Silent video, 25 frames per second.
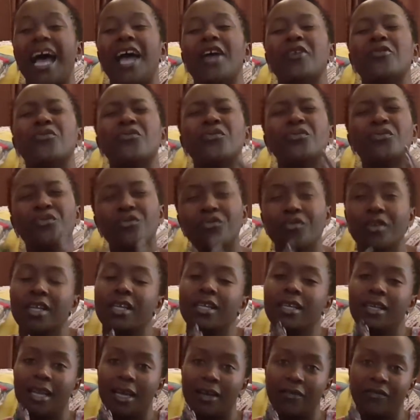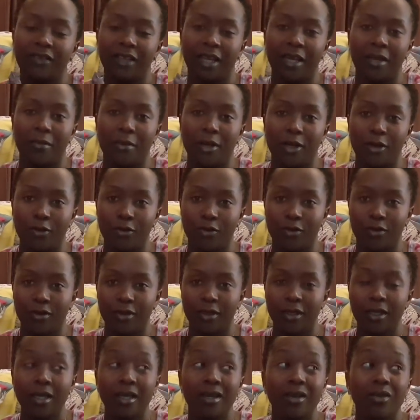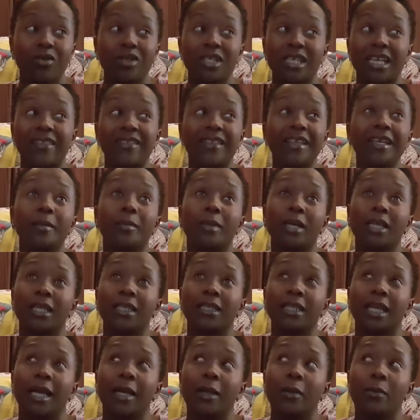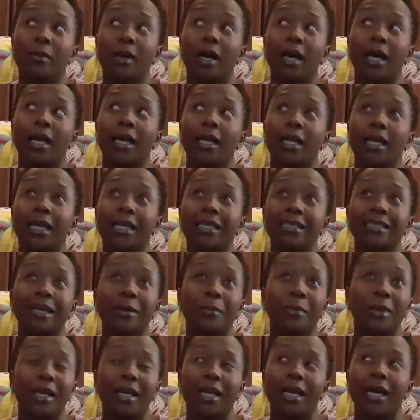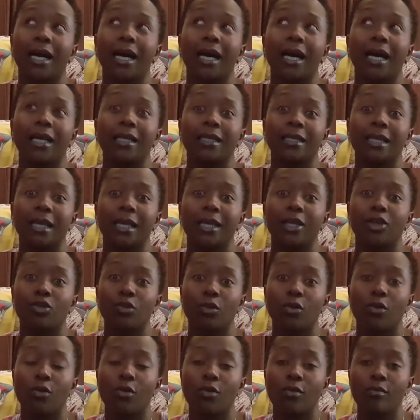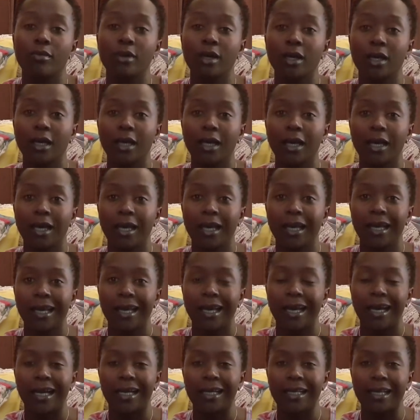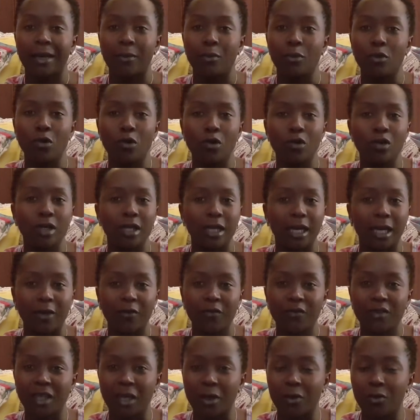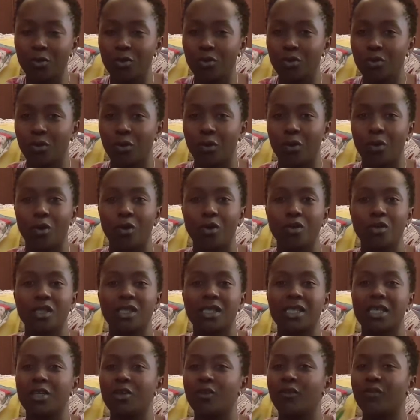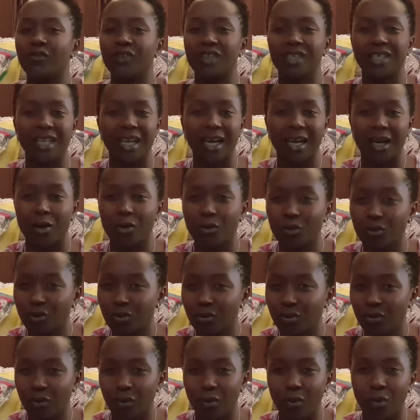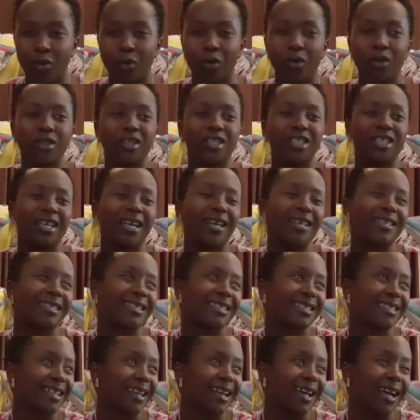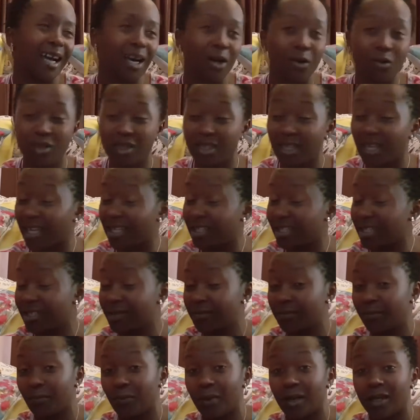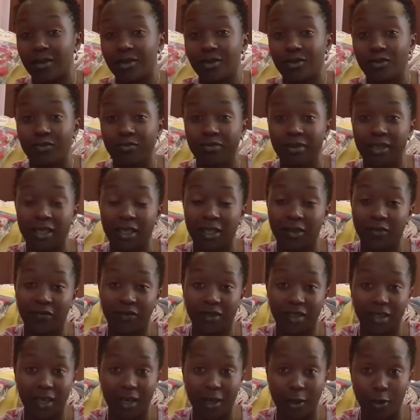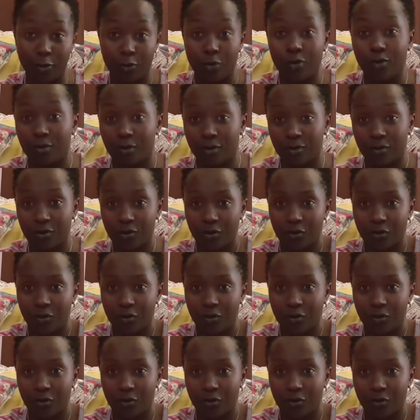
I really love time alone. Because I think by the time I enter my car and head home, I am all laughed out, all selfied out, all jazzed out. I just want to be left alone.